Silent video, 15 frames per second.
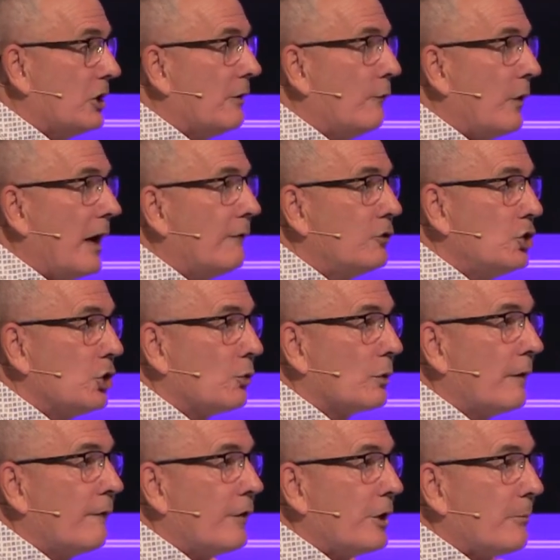and if we have
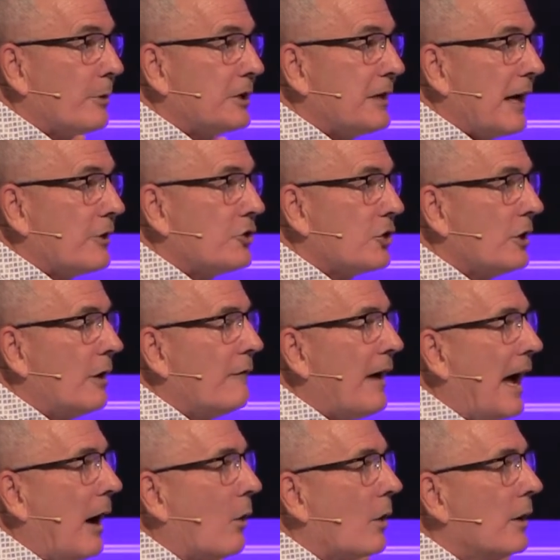children, for the protection of
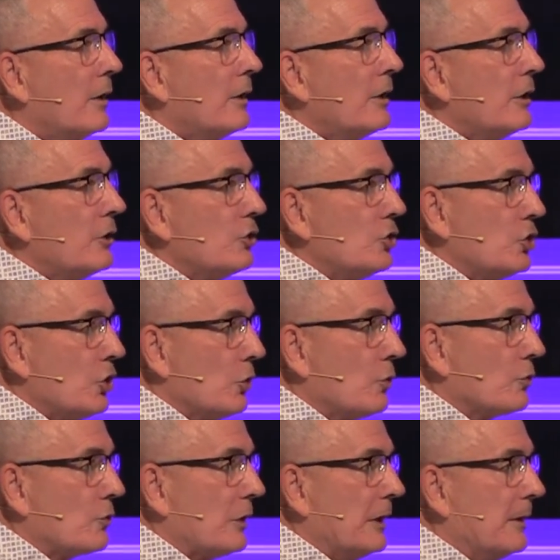our
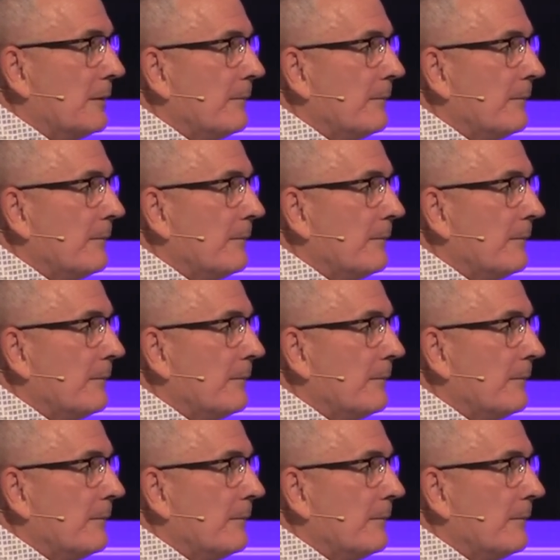children.